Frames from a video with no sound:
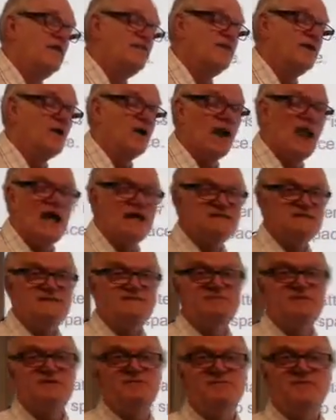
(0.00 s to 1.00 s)
There are lots
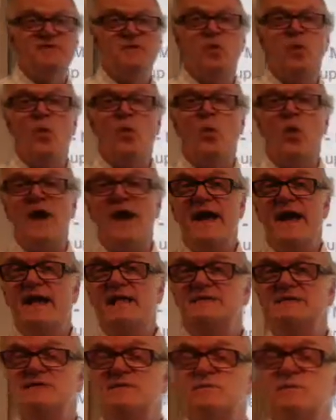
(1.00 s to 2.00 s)
of different
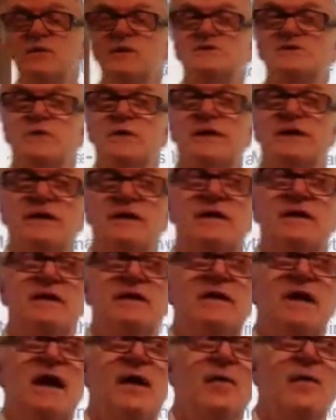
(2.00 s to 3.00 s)
ways in which we
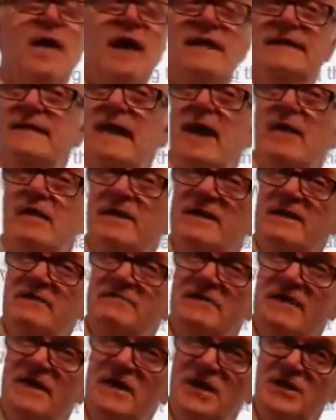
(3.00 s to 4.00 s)
can write down a
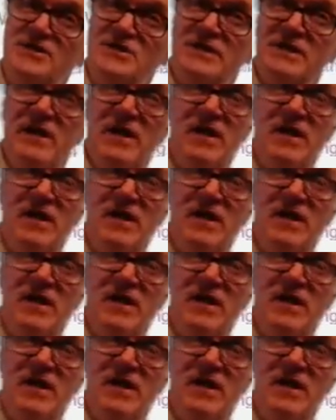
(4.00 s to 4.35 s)
definition